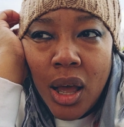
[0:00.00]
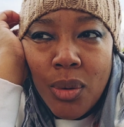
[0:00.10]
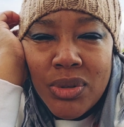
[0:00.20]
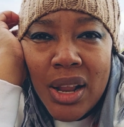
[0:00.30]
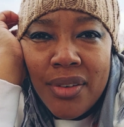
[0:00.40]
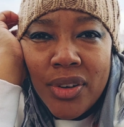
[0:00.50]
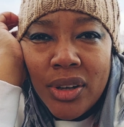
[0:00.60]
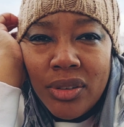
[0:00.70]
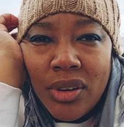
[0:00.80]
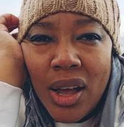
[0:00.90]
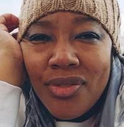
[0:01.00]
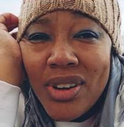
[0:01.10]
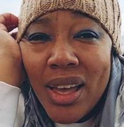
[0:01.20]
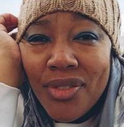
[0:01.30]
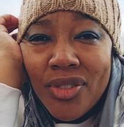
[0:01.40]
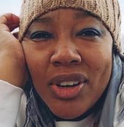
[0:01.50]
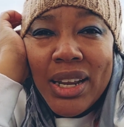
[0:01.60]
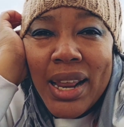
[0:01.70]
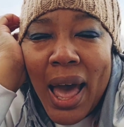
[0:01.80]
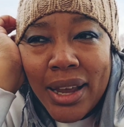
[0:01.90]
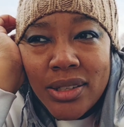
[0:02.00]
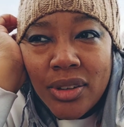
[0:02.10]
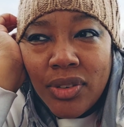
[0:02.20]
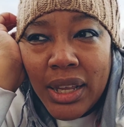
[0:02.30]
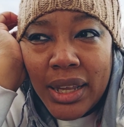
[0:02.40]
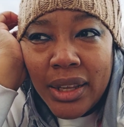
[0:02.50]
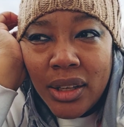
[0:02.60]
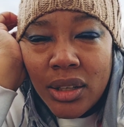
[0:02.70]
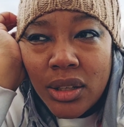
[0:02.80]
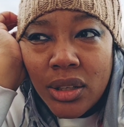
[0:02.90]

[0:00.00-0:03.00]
I've never really actively